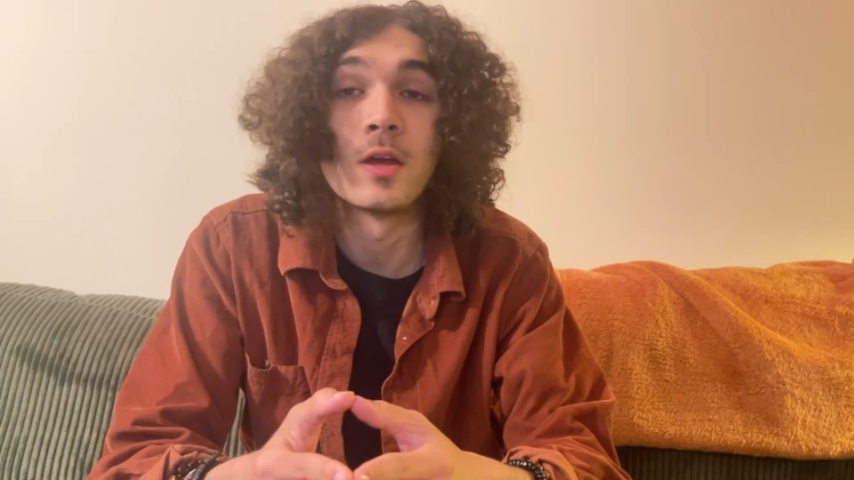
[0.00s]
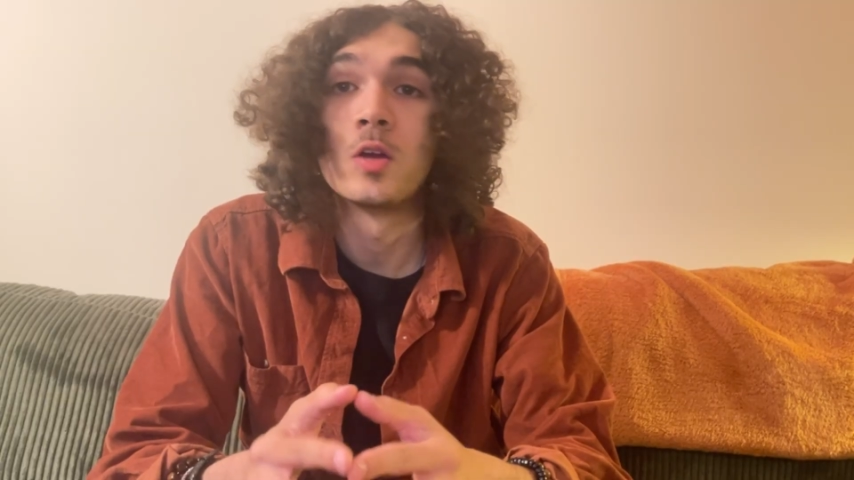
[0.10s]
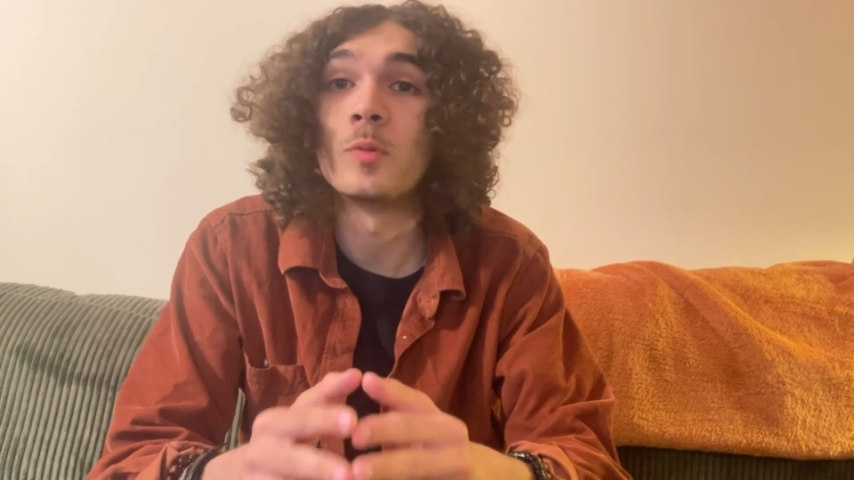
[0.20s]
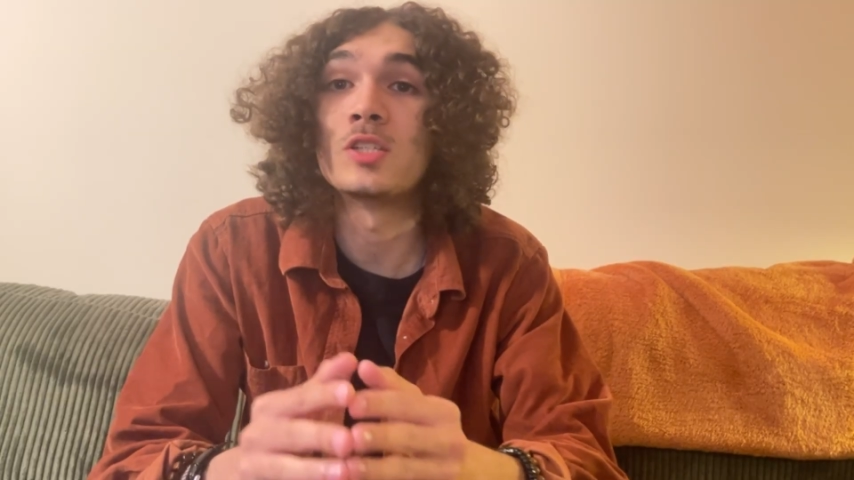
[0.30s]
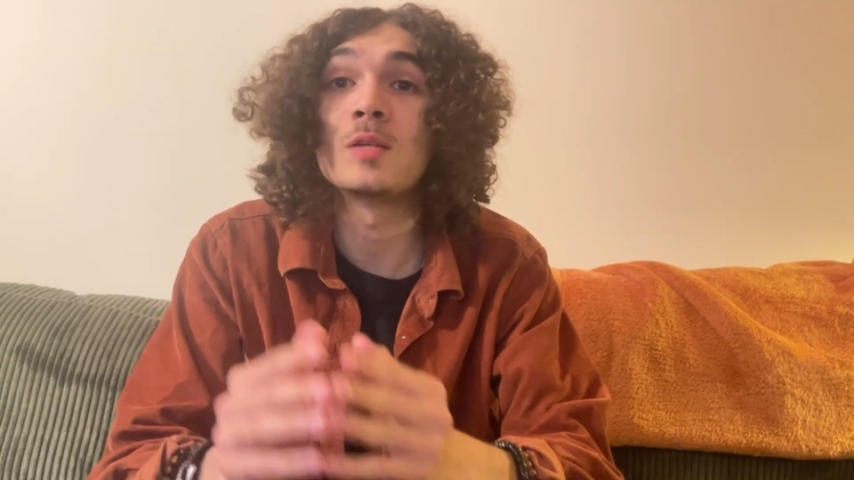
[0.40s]

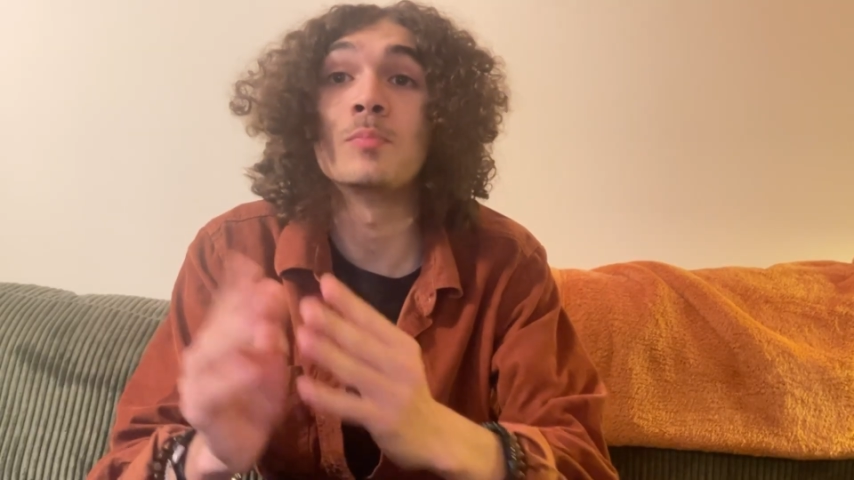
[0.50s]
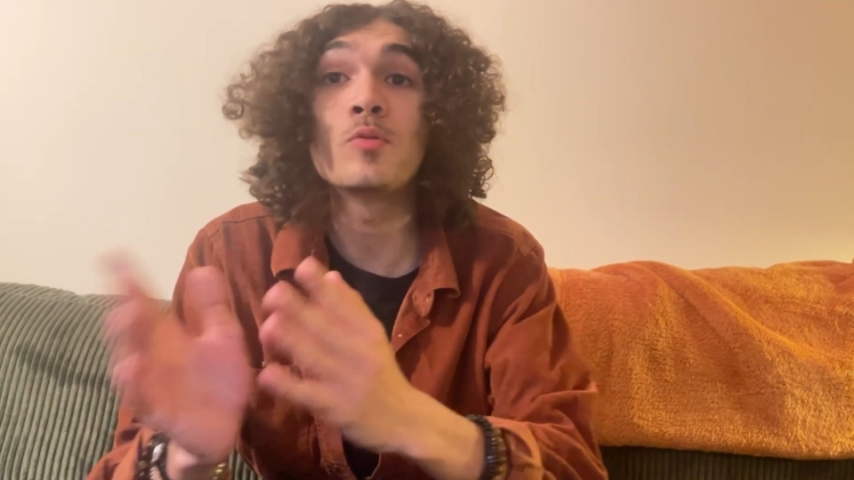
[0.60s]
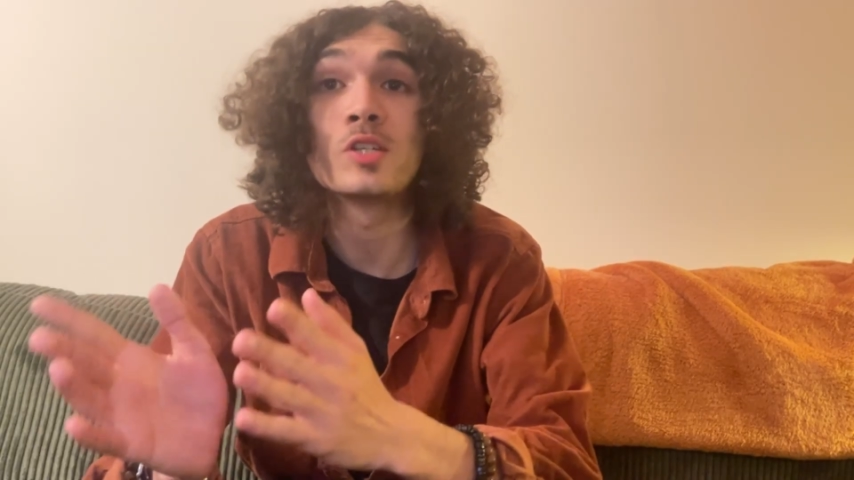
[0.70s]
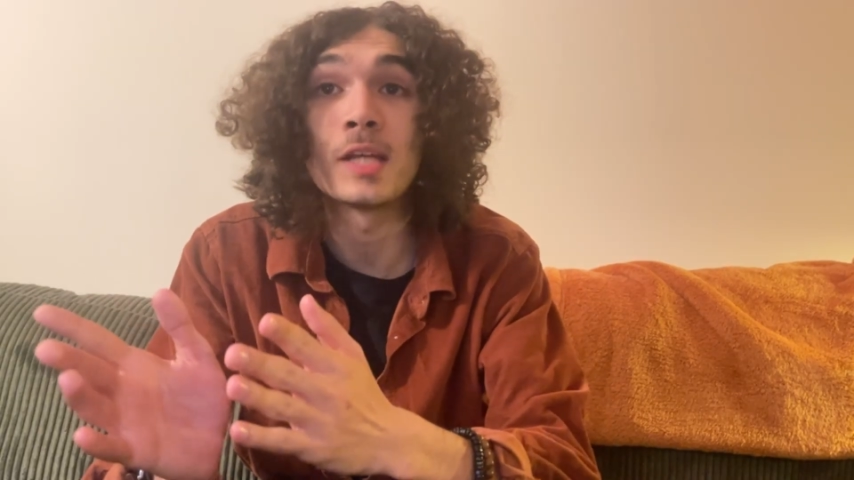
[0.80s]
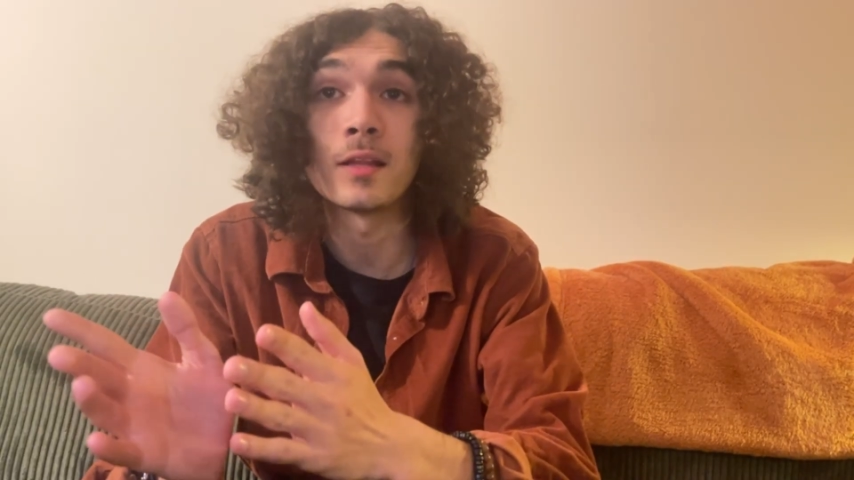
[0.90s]
We see
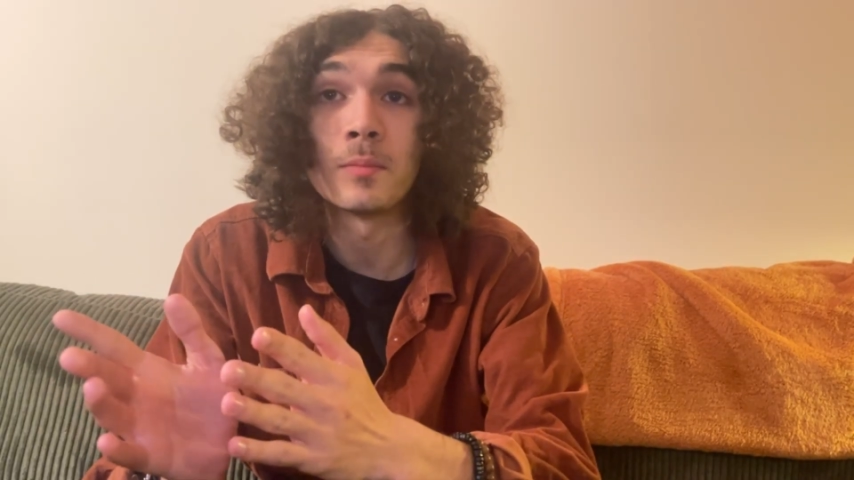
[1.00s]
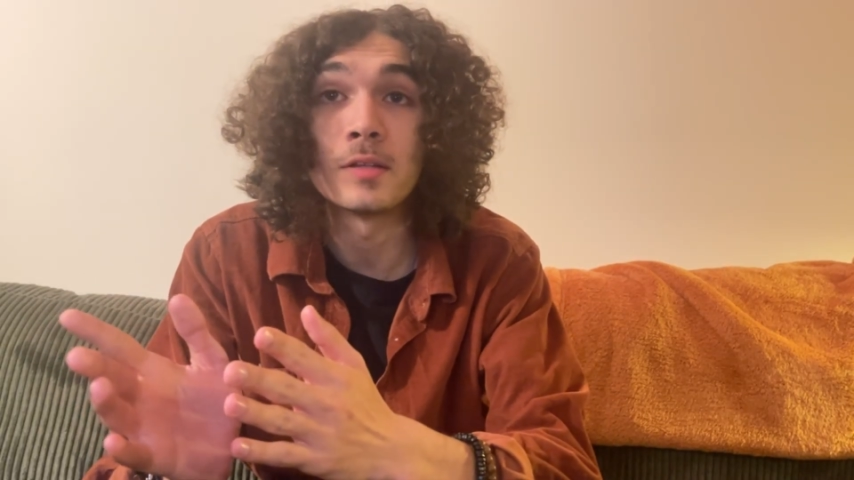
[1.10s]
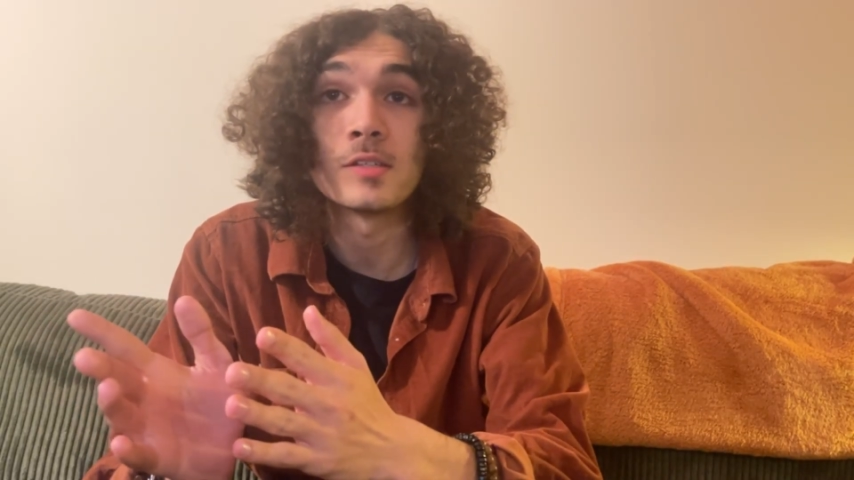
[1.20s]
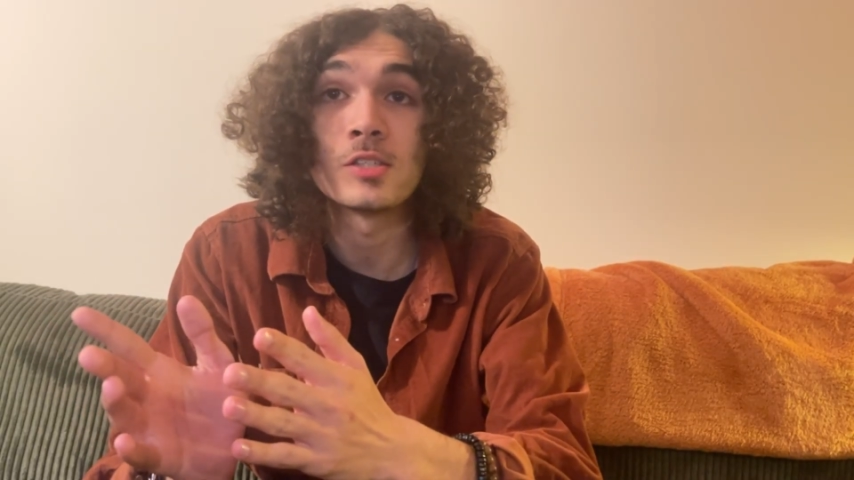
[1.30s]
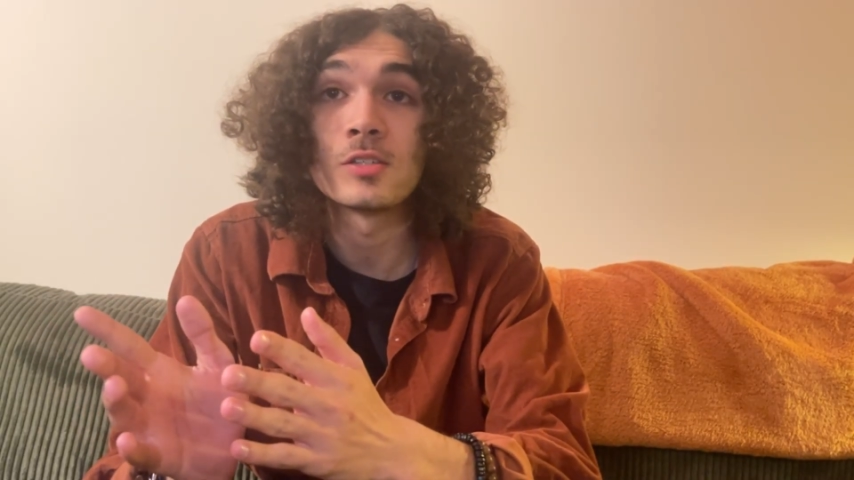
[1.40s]
Buddhist
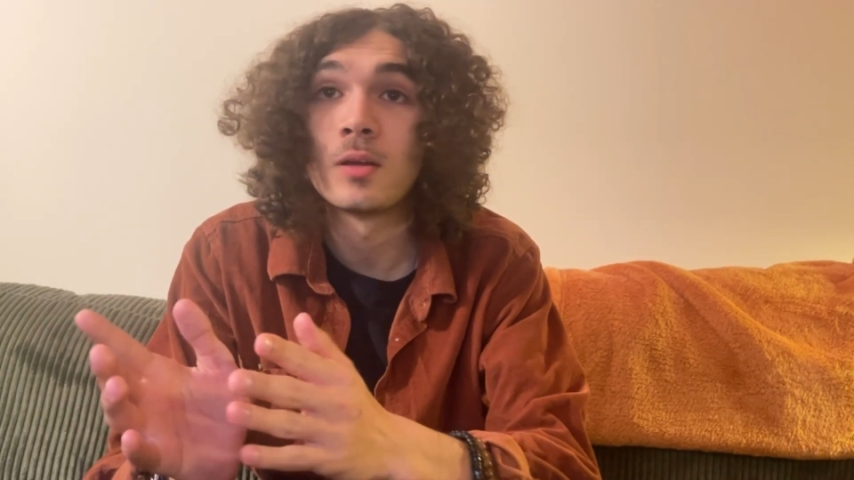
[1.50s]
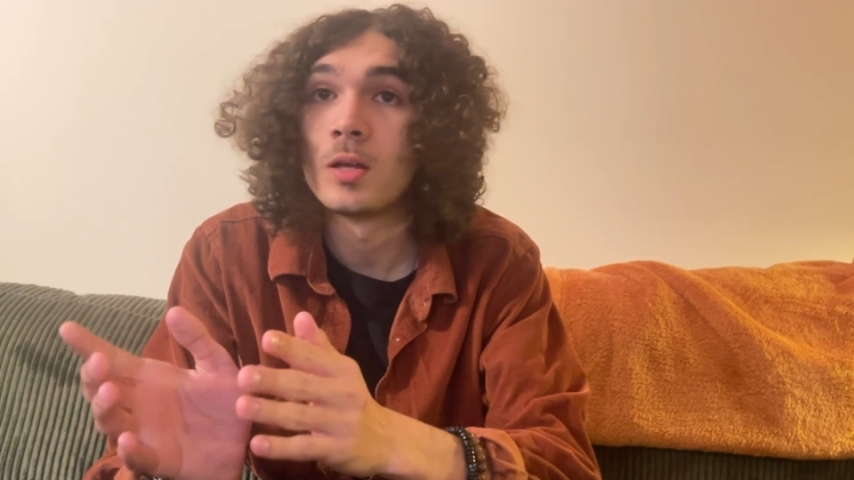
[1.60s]
elements,